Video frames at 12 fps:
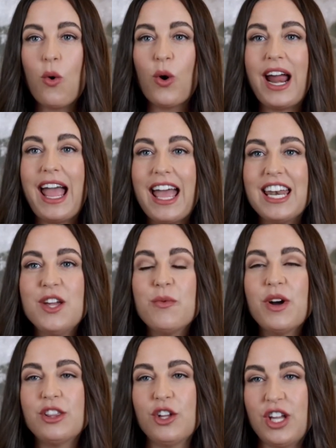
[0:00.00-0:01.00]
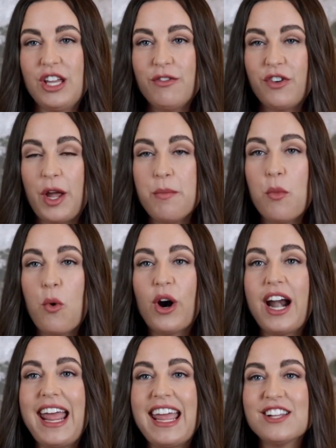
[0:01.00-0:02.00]
or anyone looking for a
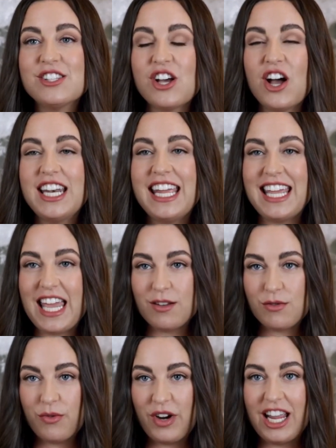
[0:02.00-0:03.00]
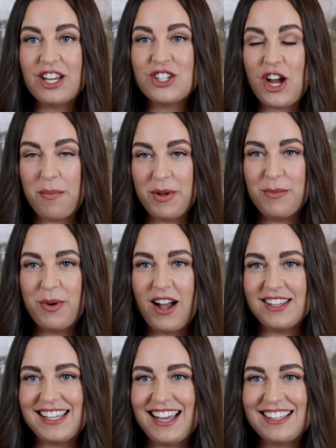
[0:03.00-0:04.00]
more hands-on engagement ring shopping
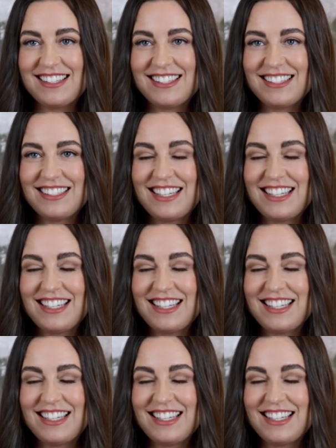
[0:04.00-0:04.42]
process.